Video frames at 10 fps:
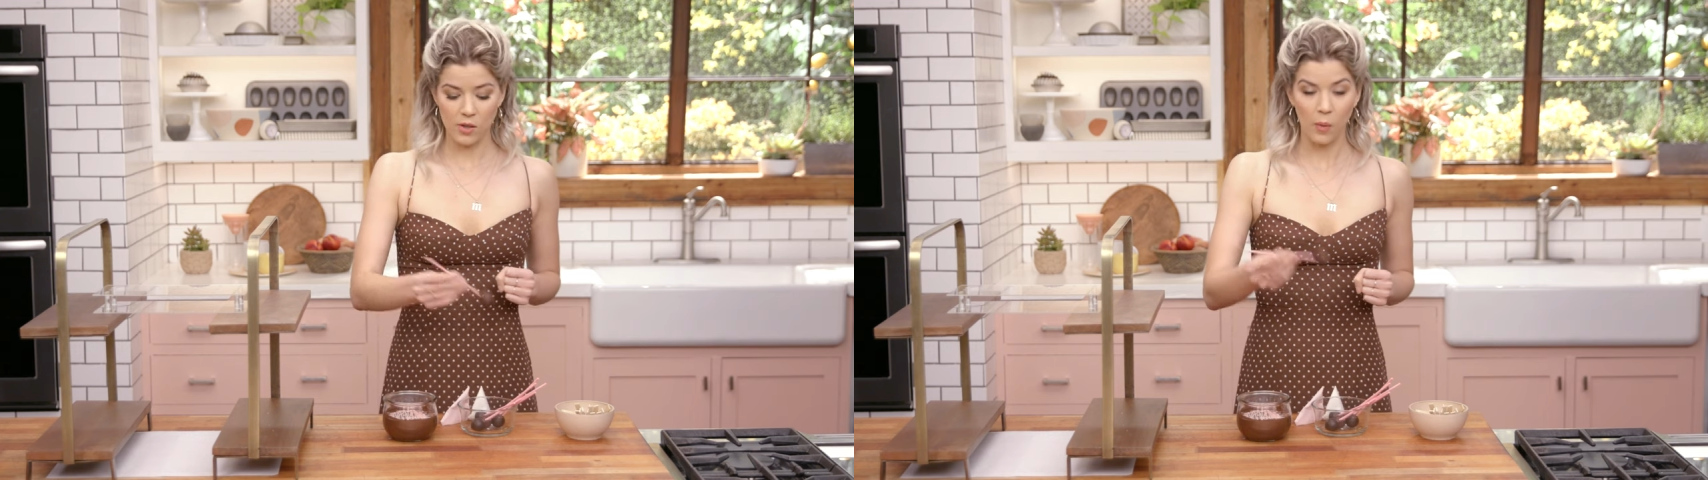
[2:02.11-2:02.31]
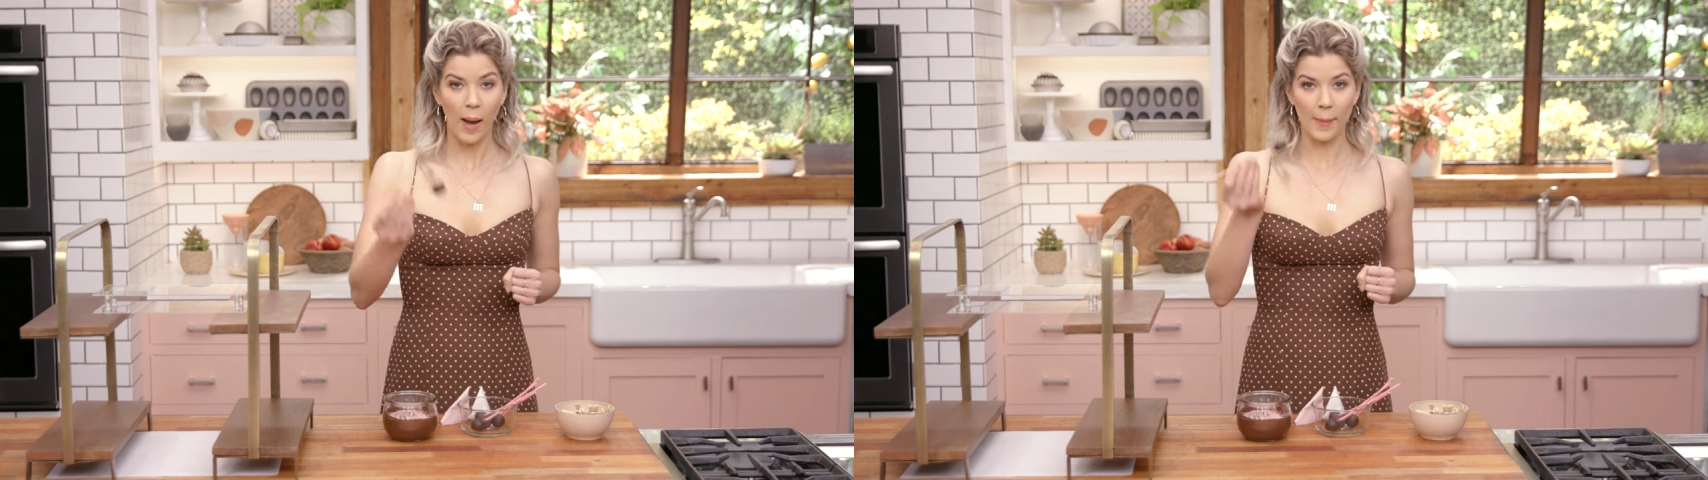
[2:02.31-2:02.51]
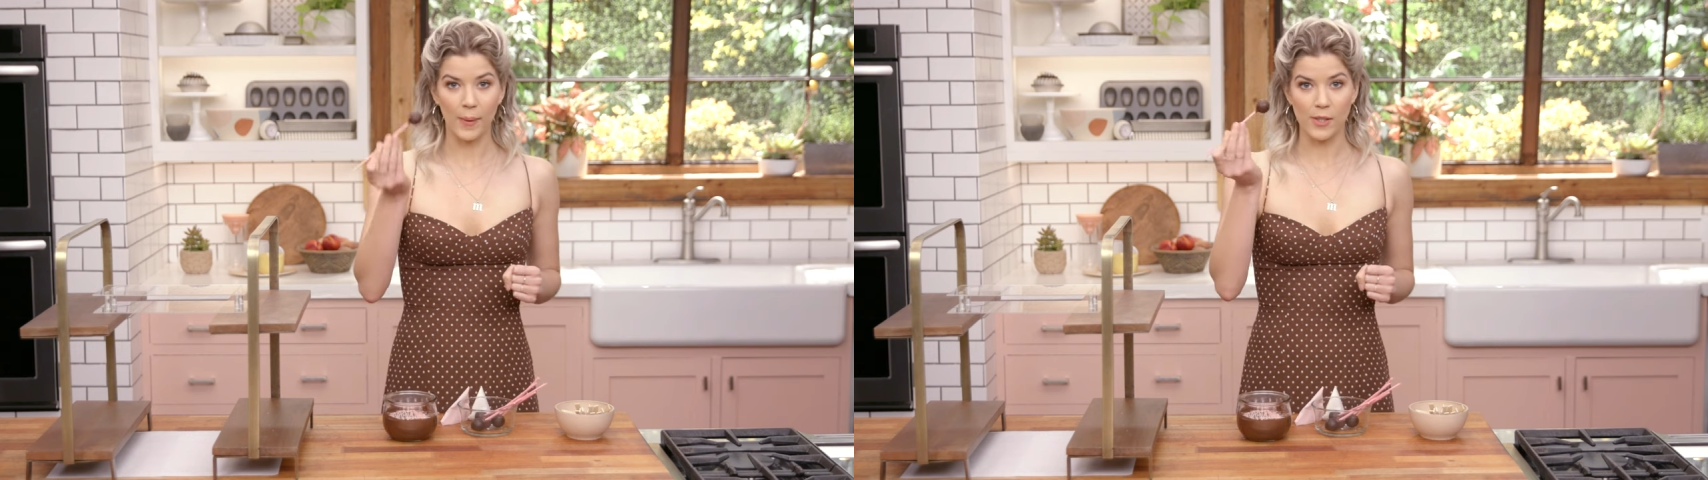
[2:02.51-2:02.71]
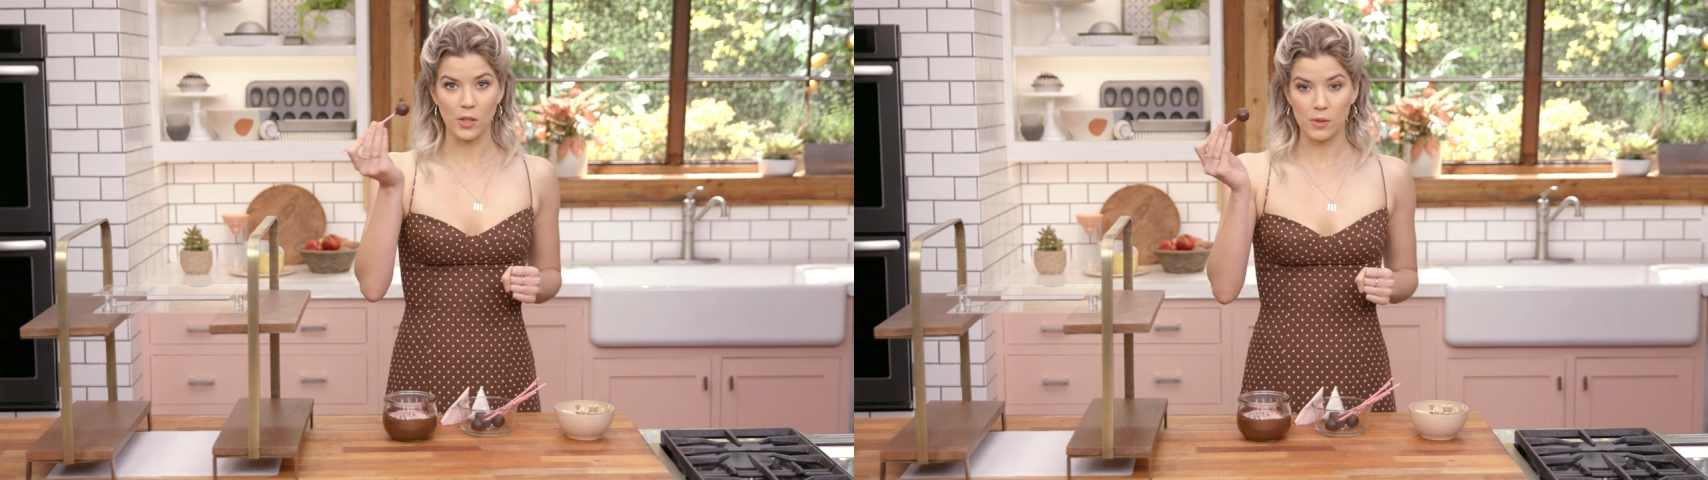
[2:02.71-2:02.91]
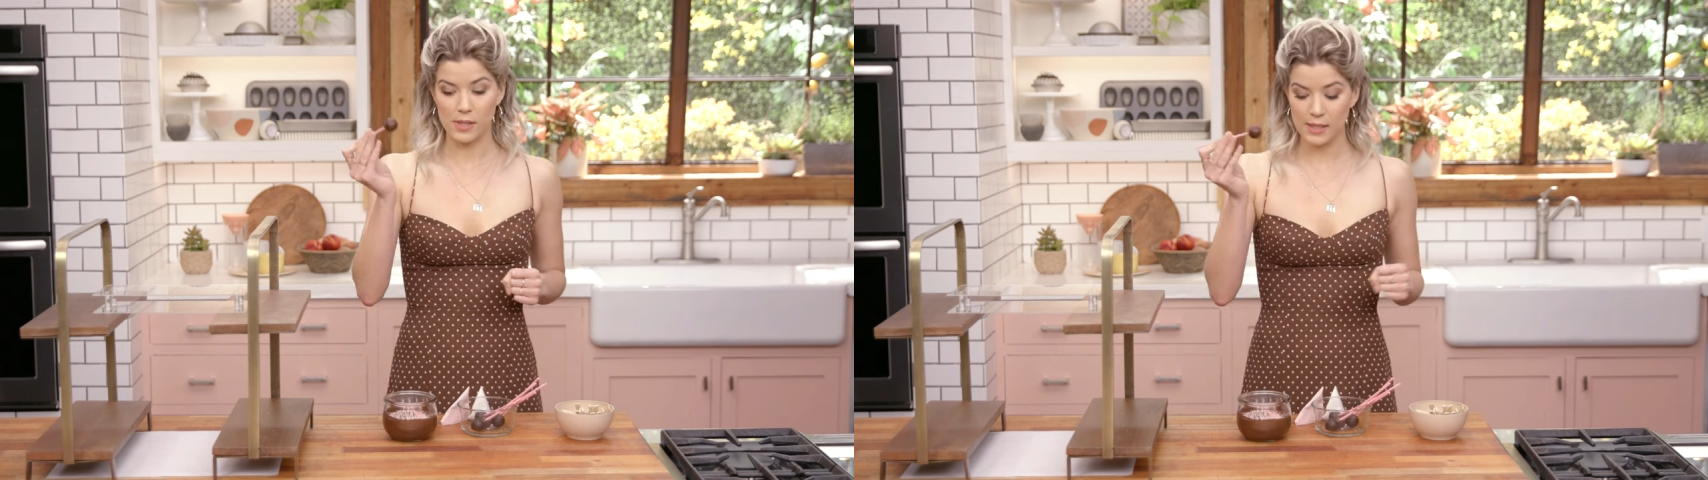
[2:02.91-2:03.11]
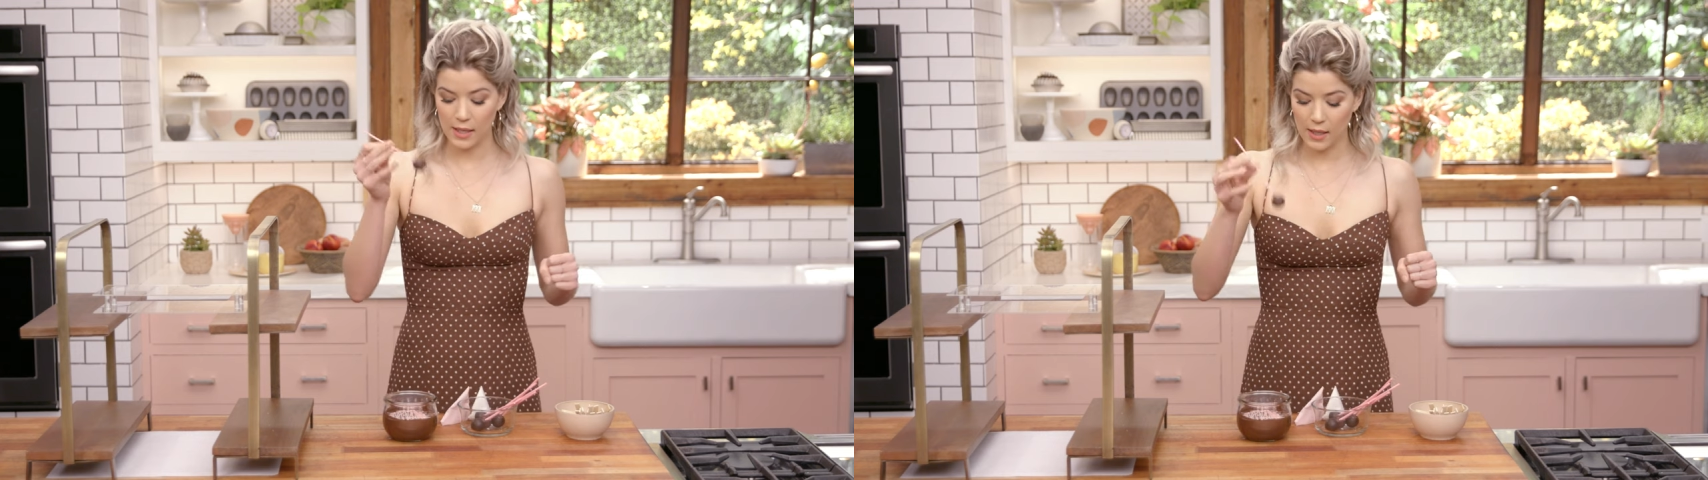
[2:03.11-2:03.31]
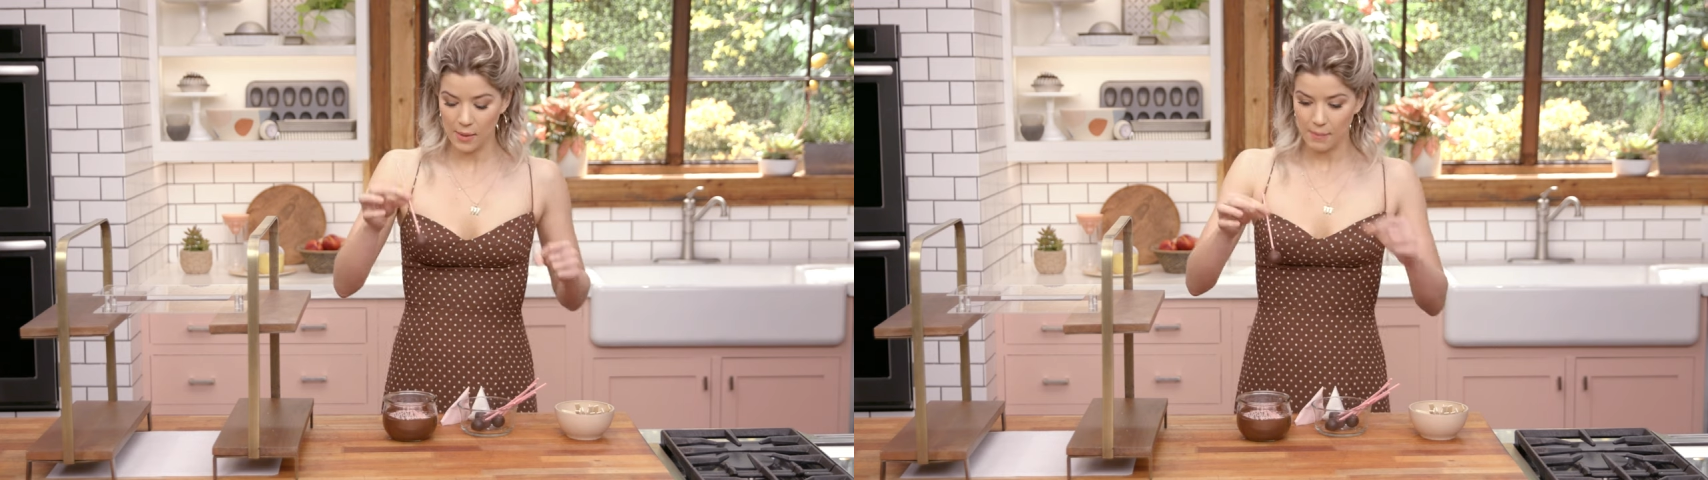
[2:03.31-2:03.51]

So I'm going to stick